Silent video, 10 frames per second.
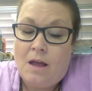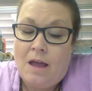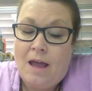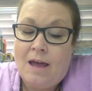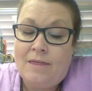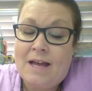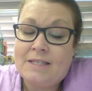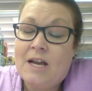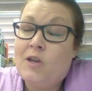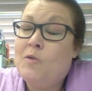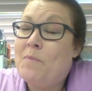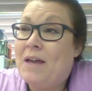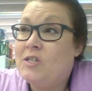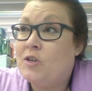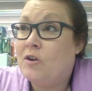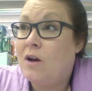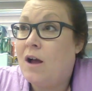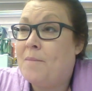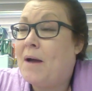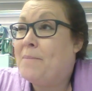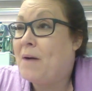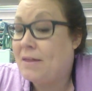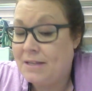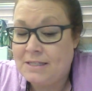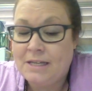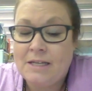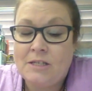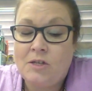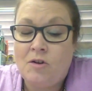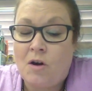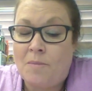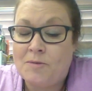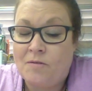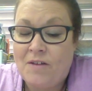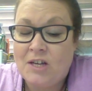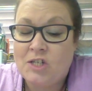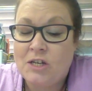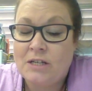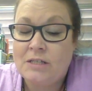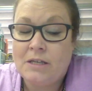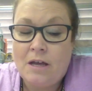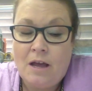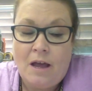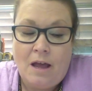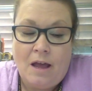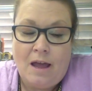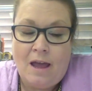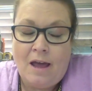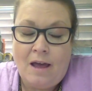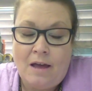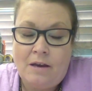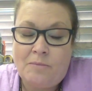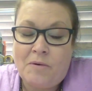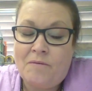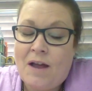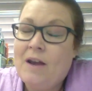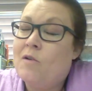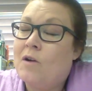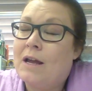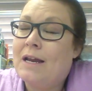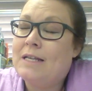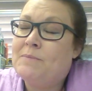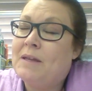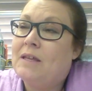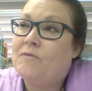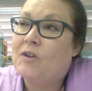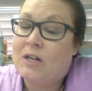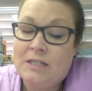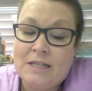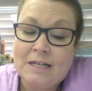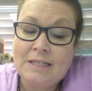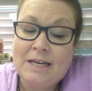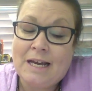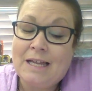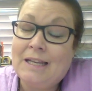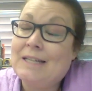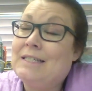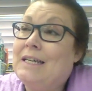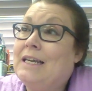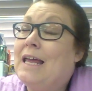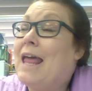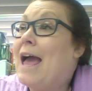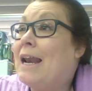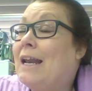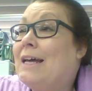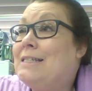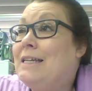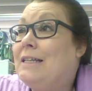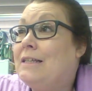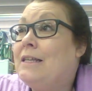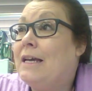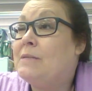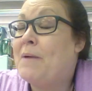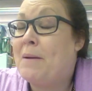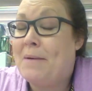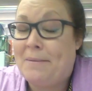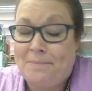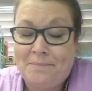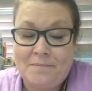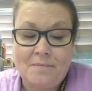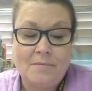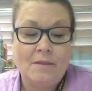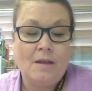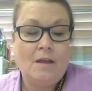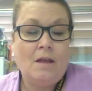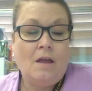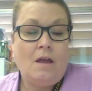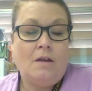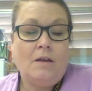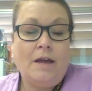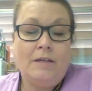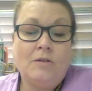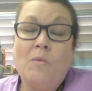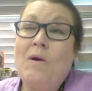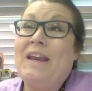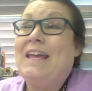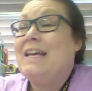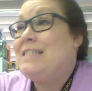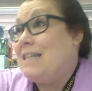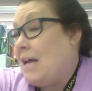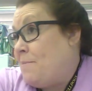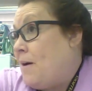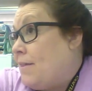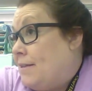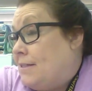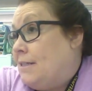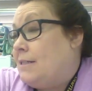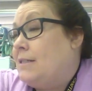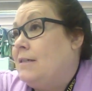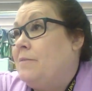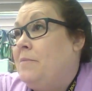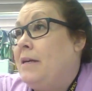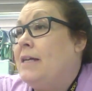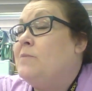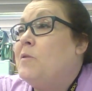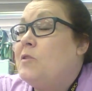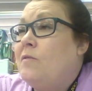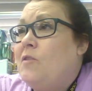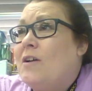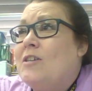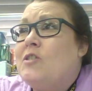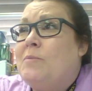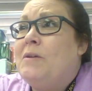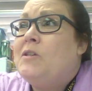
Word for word: And that's how you base your um, hypothesis, your observations, and provide an organized method for conducting and collecting and analyzing the experiment. Okay, so what is an hypothesis? because most of you guys should be